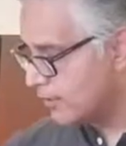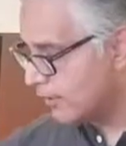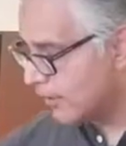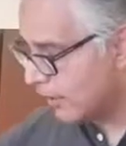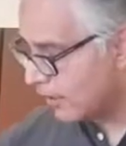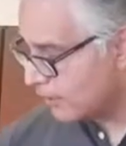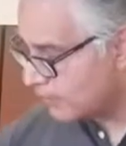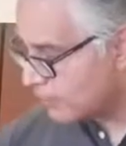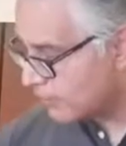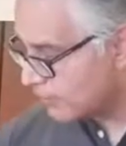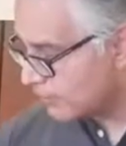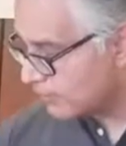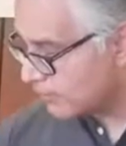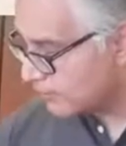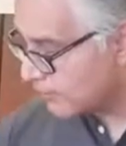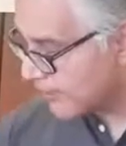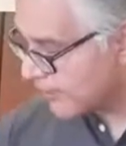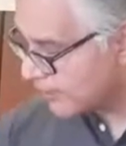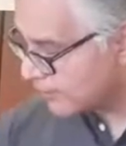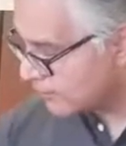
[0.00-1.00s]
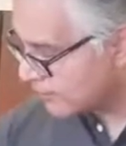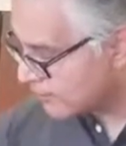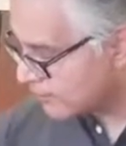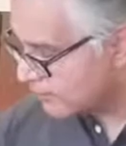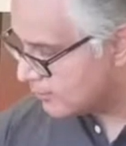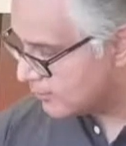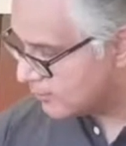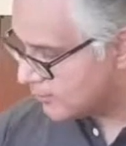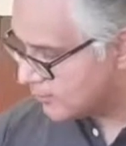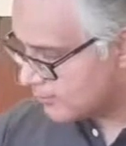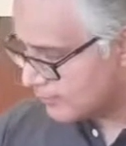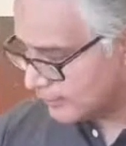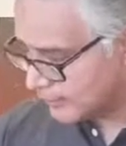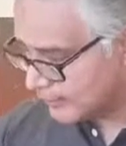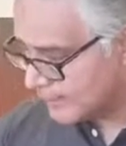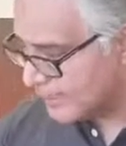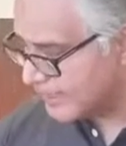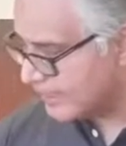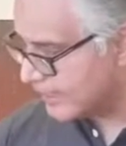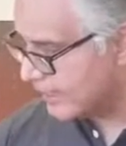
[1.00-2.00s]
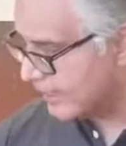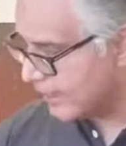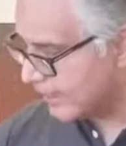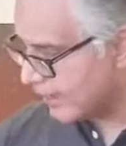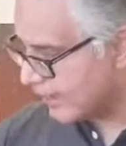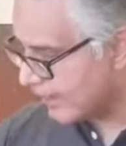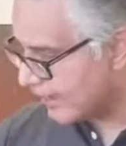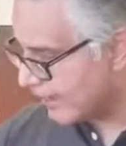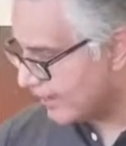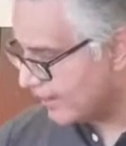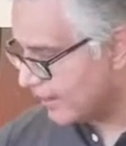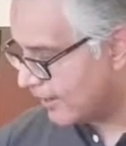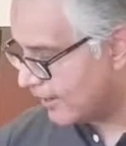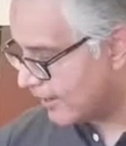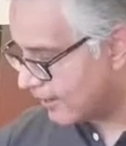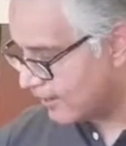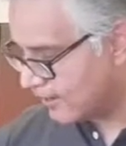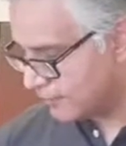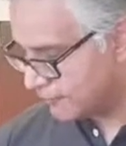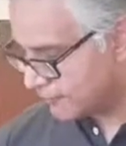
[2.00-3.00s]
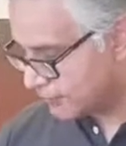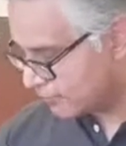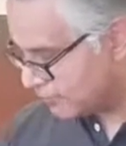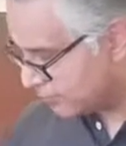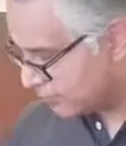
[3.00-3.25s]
and we will make leek with